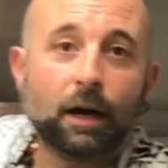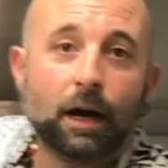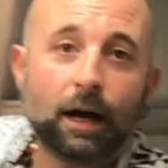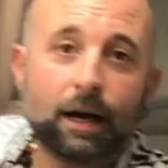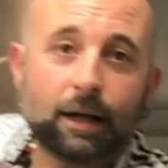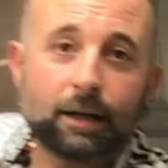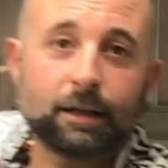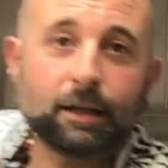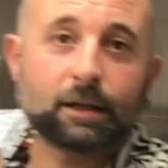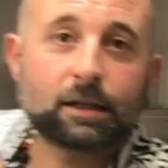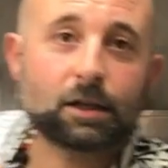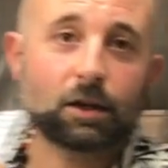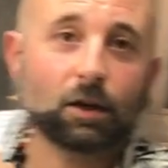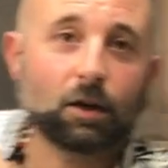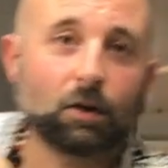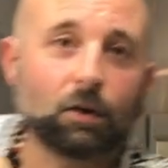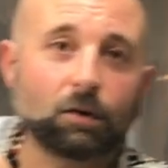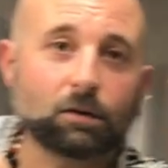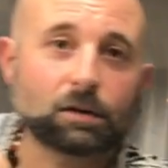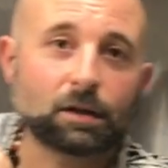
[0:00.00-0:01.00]
and his
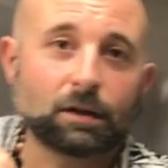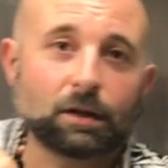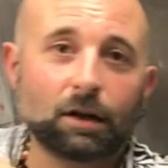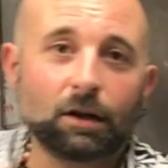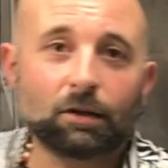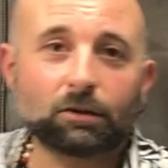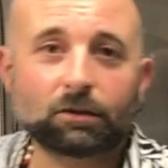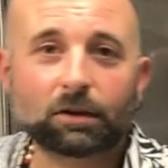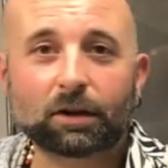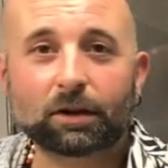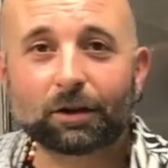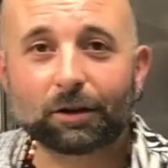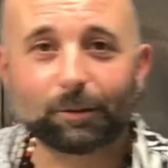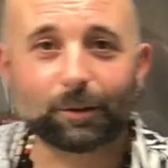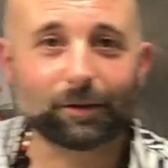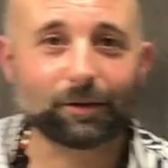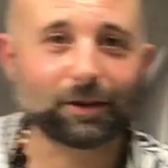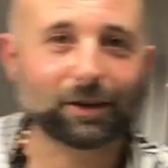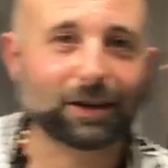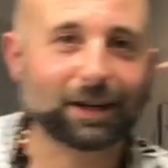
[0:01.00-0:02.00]
clothes in the laundry room
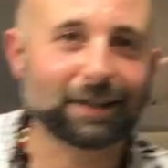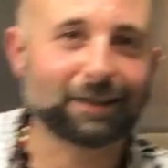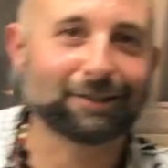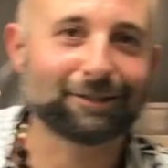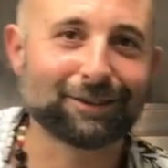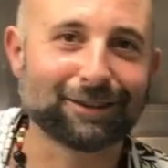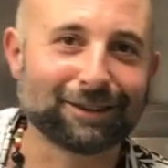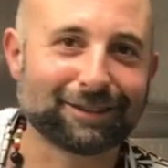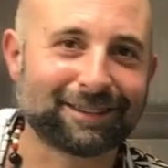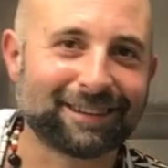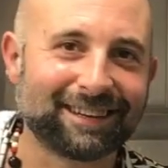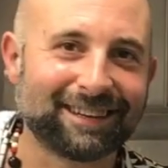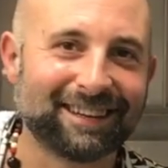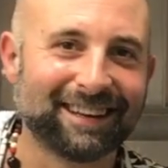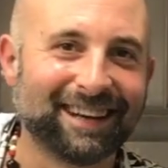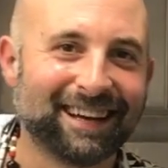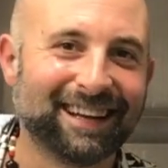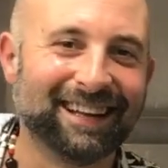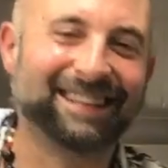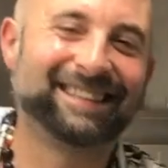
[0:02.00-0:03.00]
if you're kind of naughty.
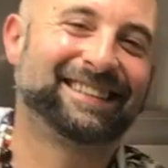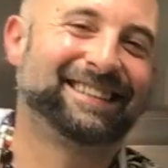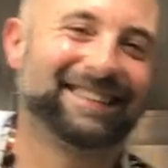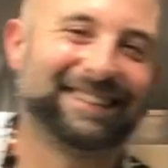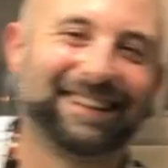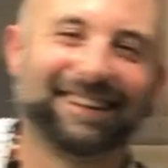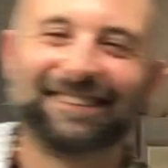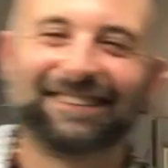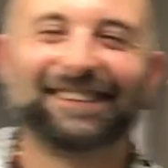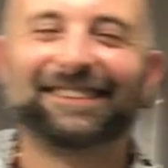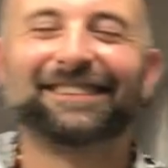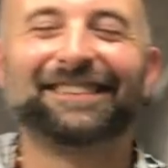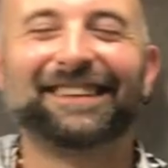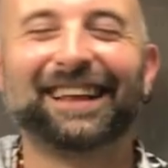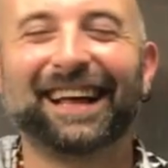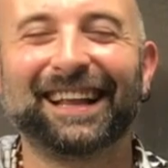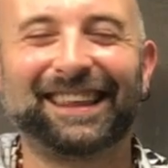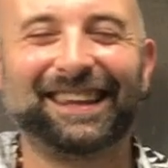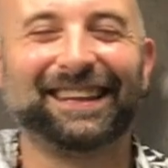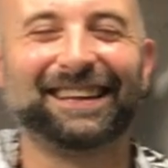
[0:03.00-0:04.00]
No, don't
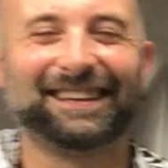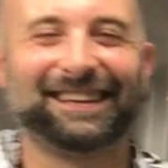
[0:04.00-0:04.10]
do that.